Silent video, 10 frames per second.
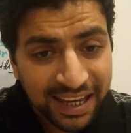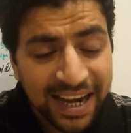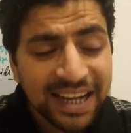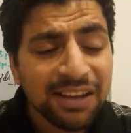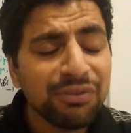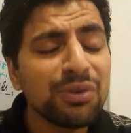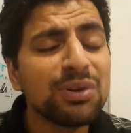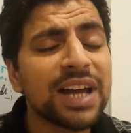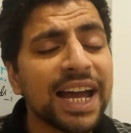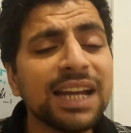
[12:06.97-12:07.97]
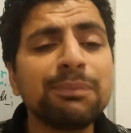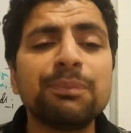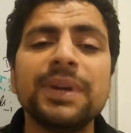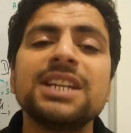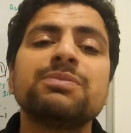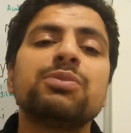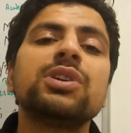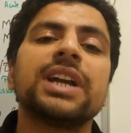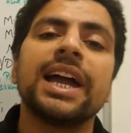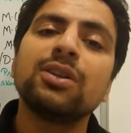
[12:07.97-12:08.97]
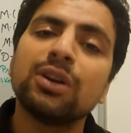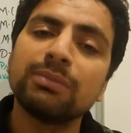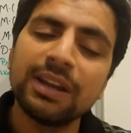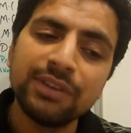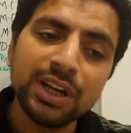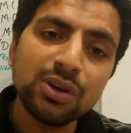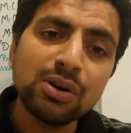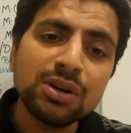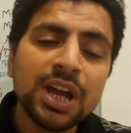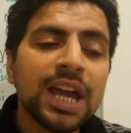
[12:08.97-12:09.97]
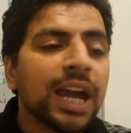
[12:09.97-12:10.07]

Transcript: And if you like, please put like on my video.